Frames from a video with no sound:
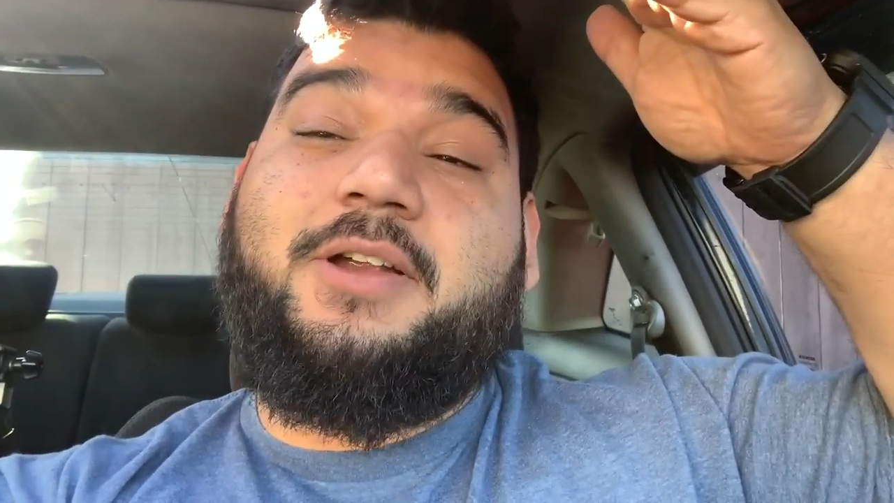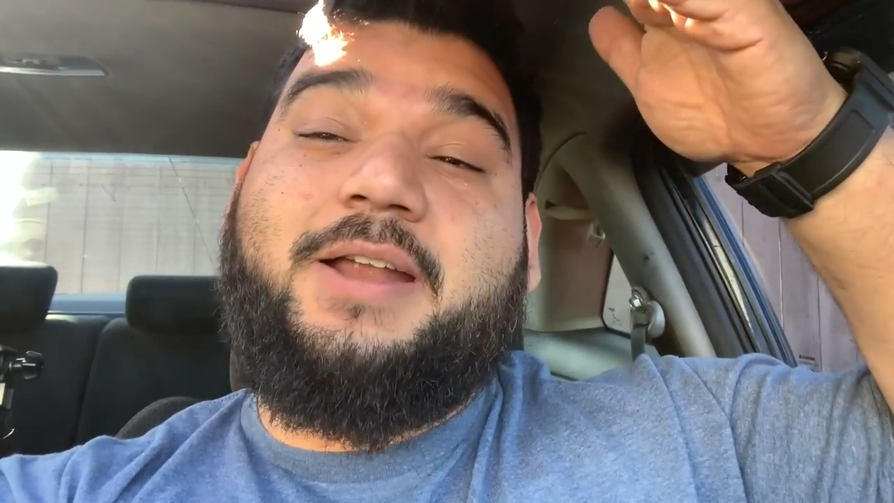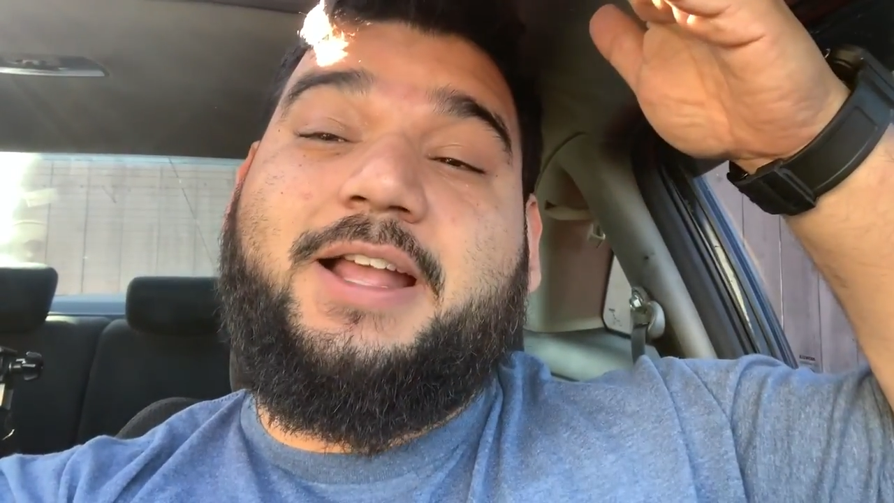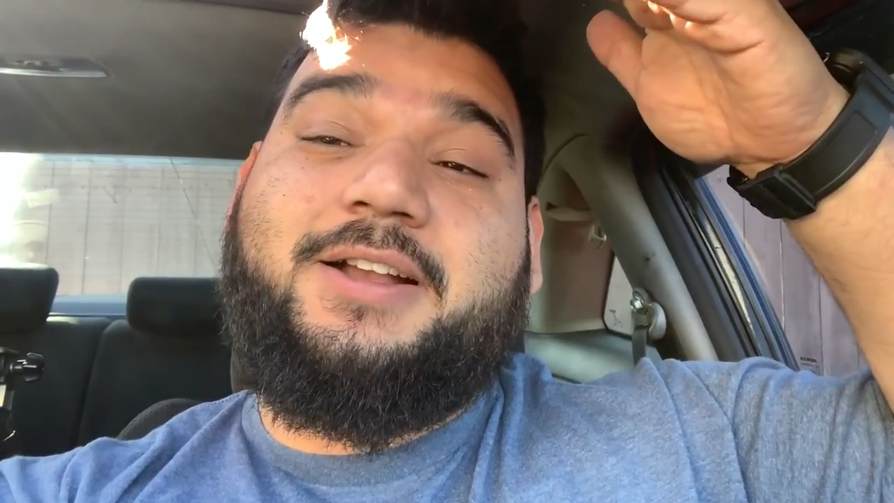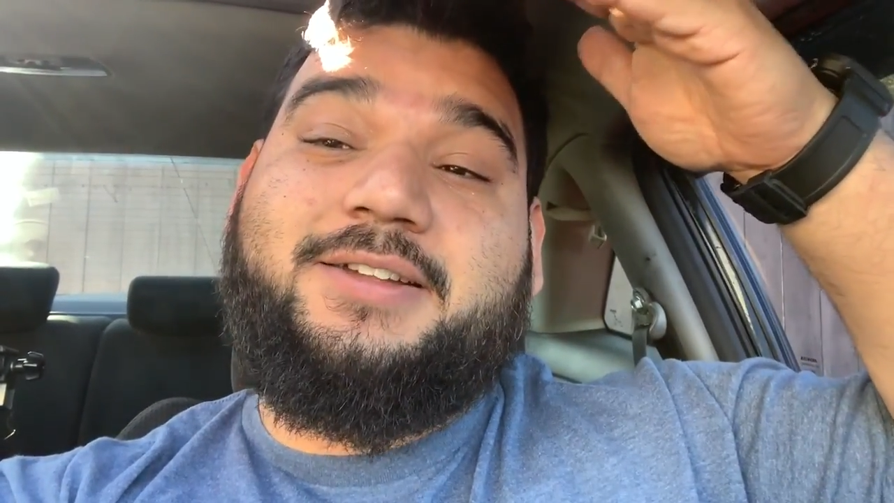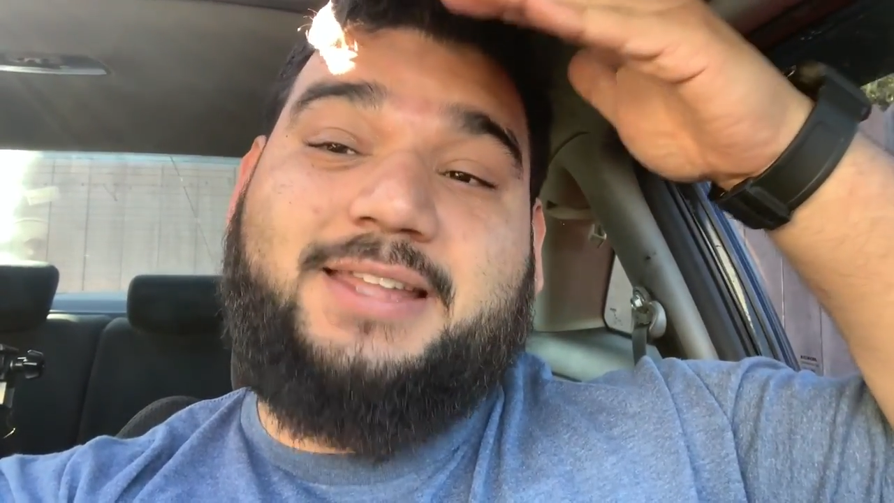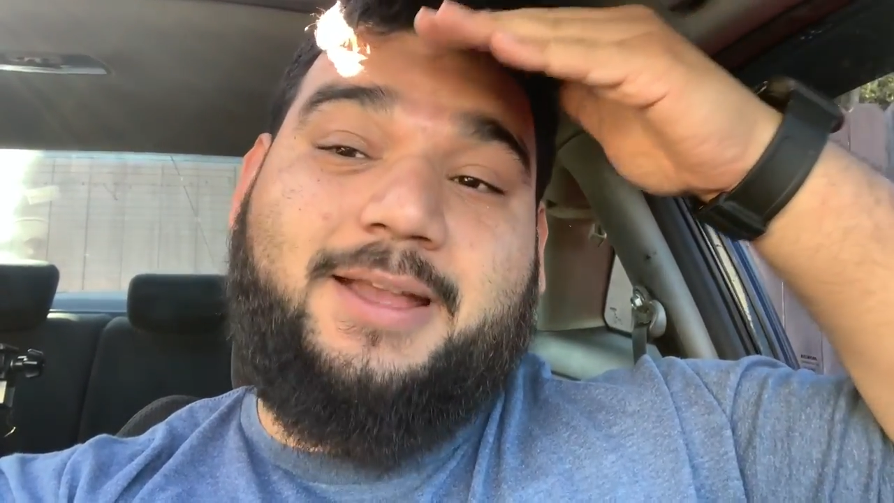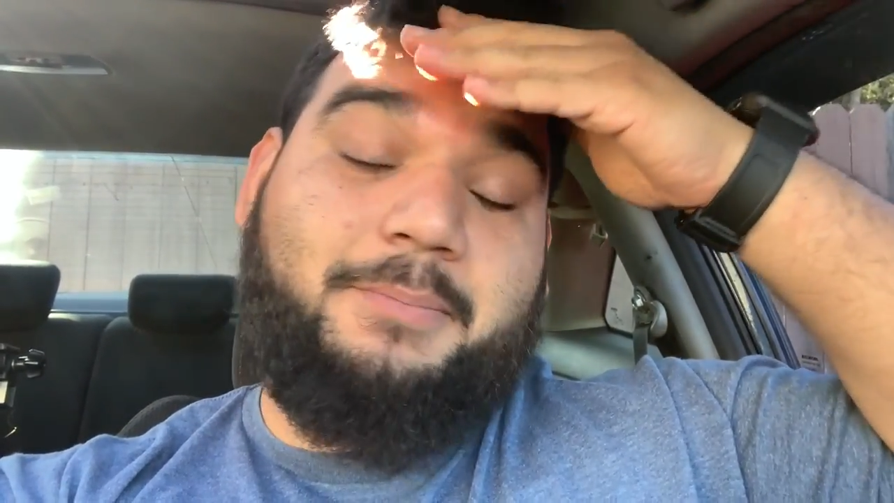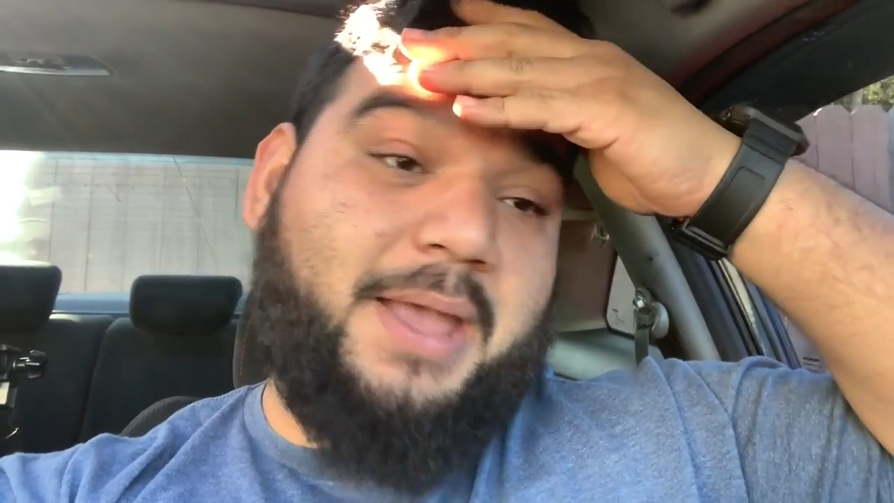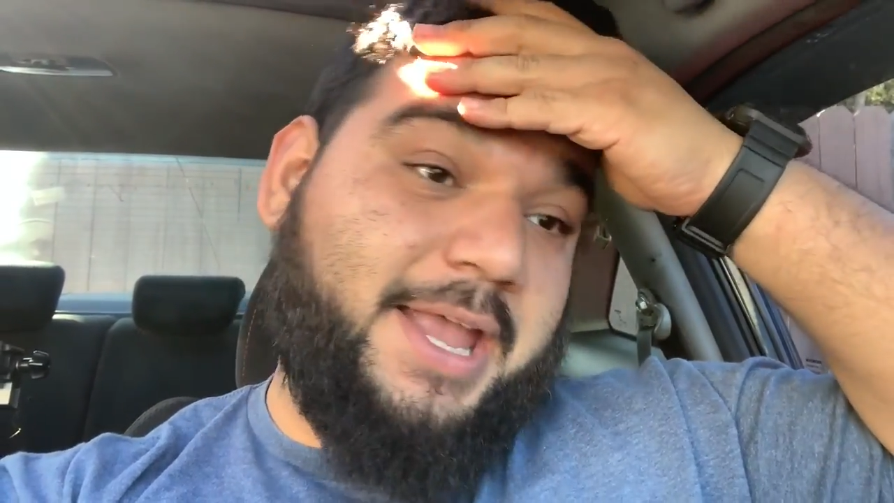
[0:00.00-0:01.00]
right now because
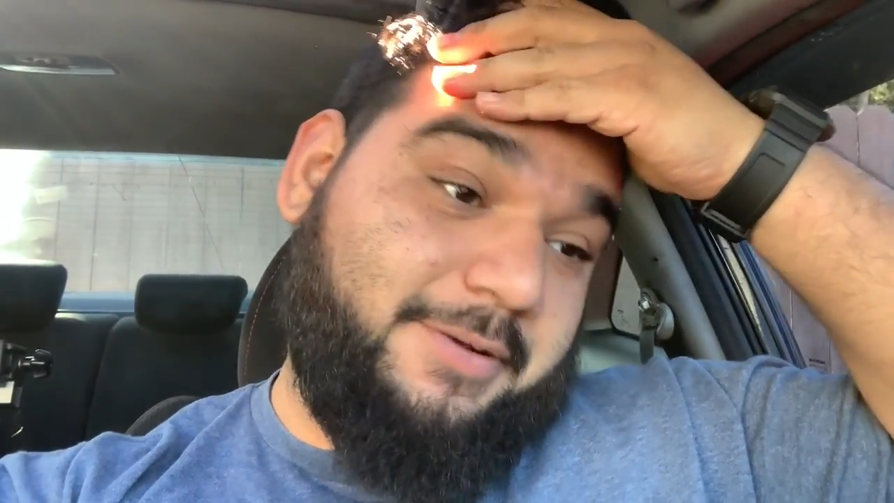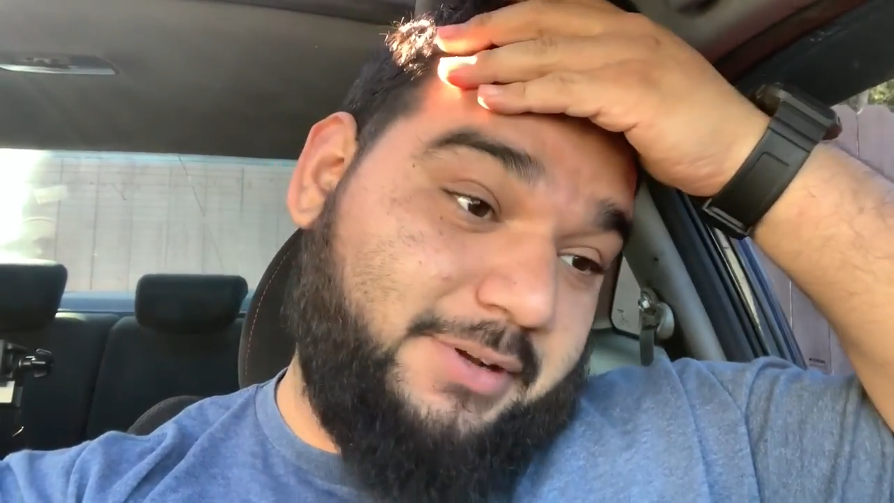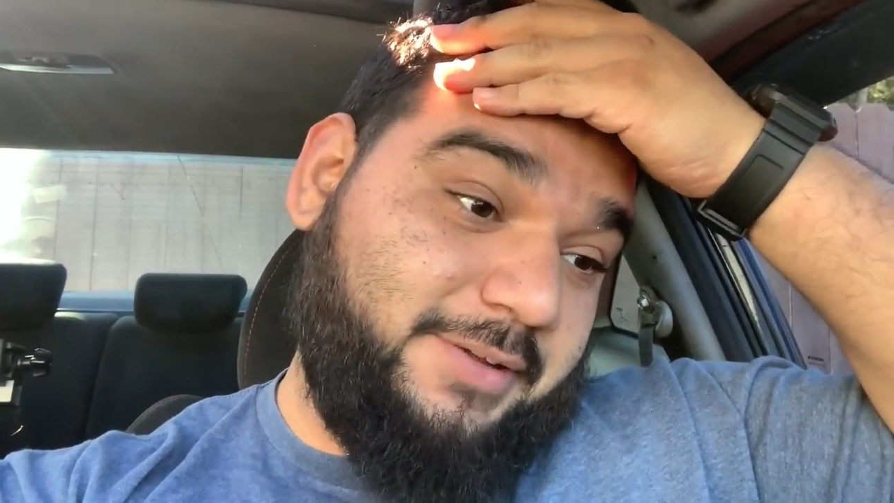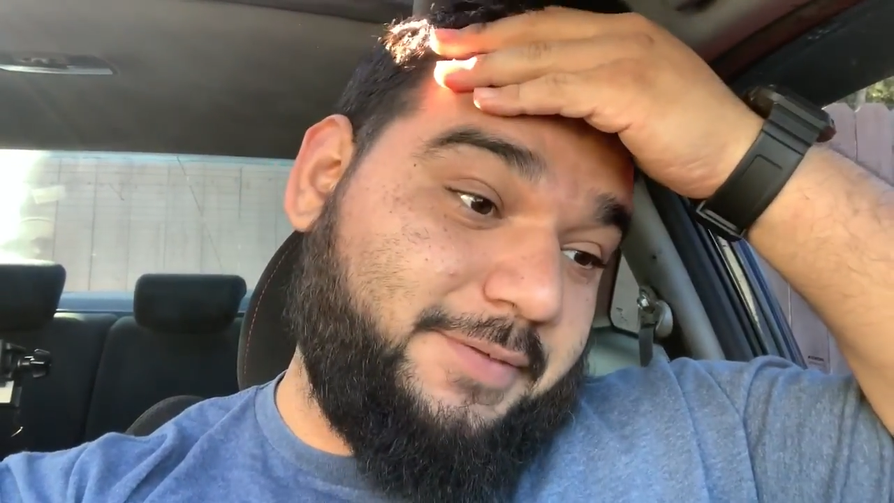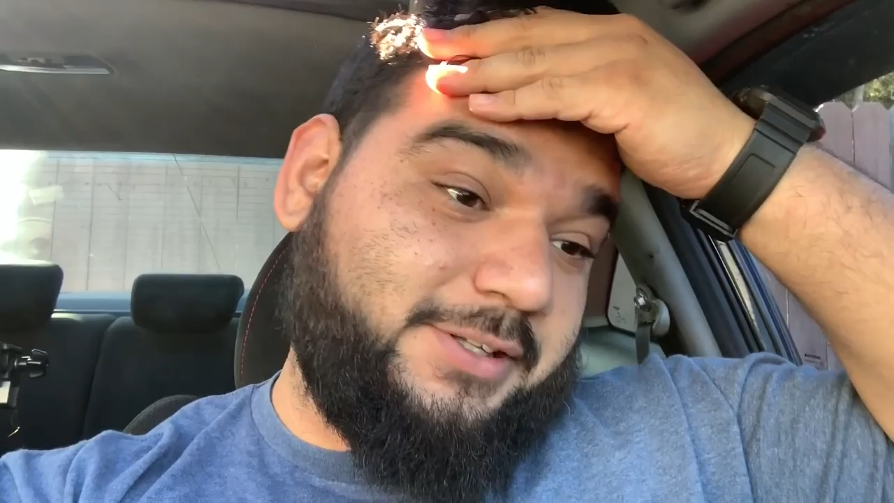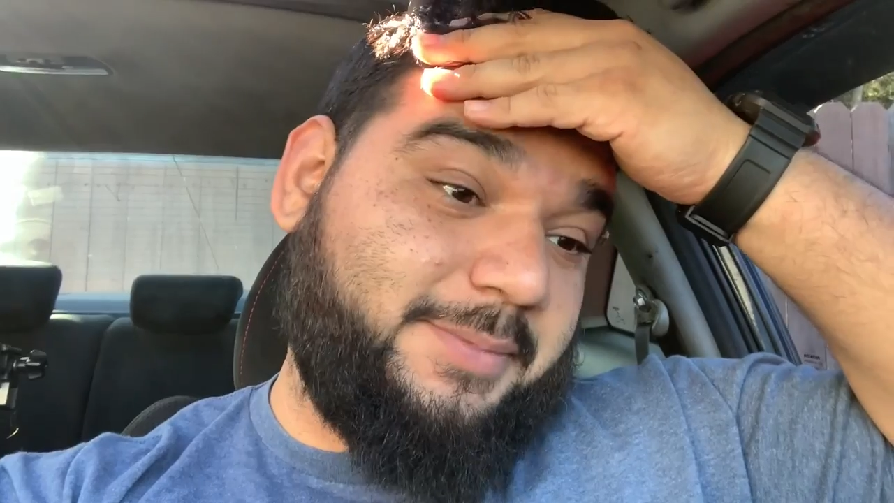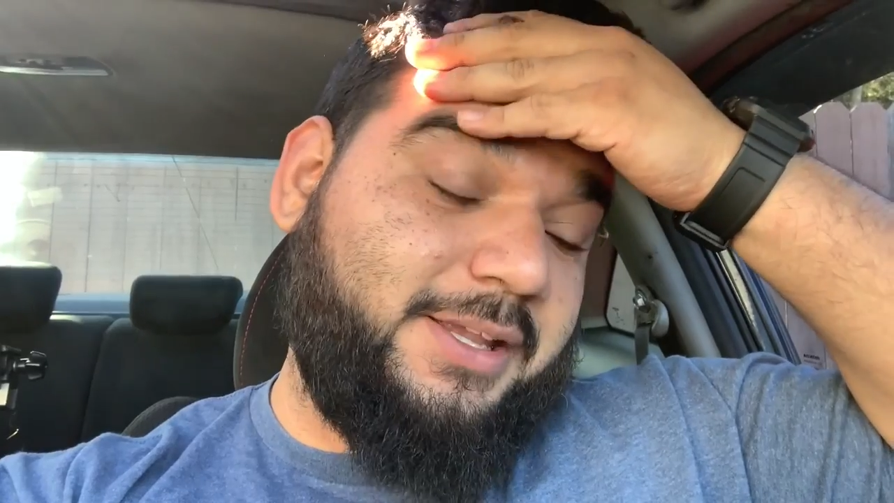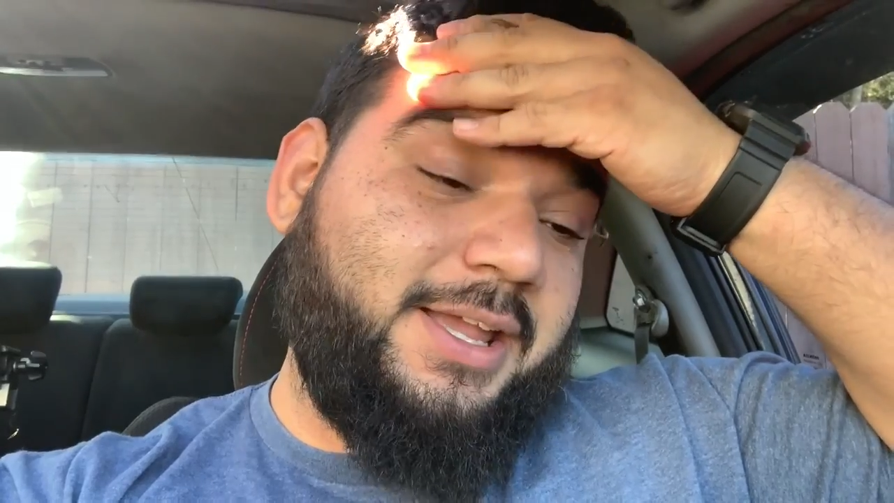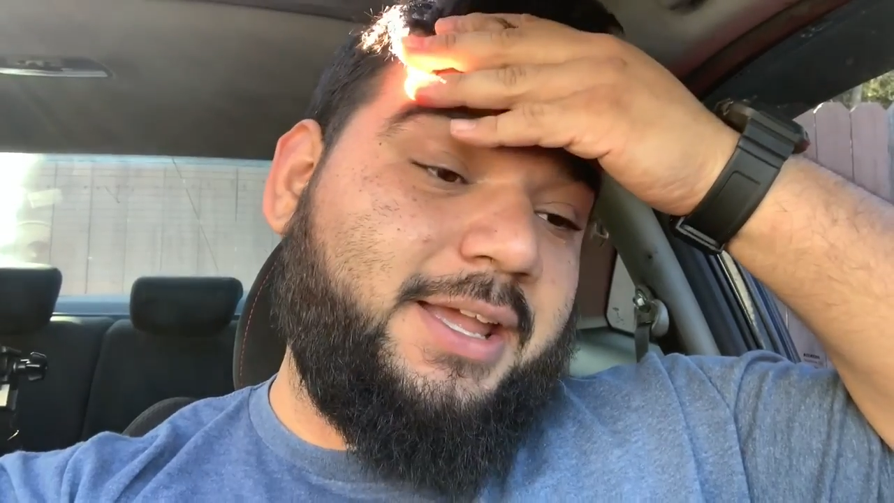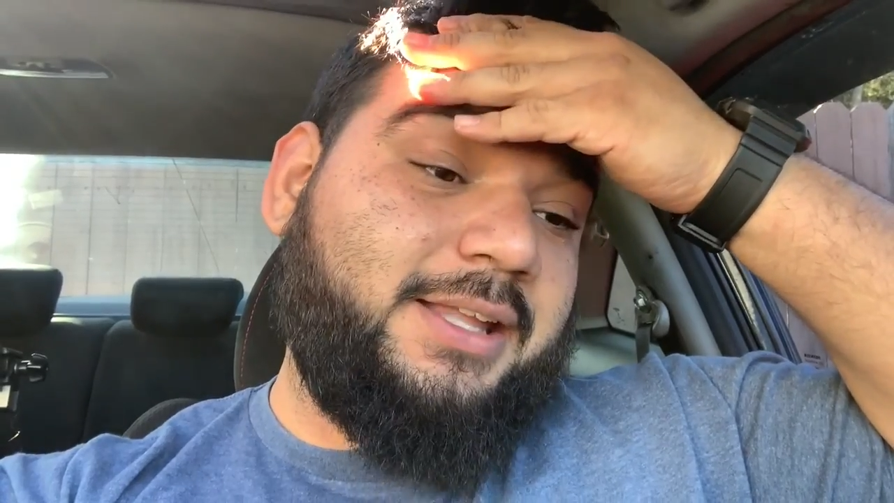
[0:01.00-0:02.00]
that bang really fucked me.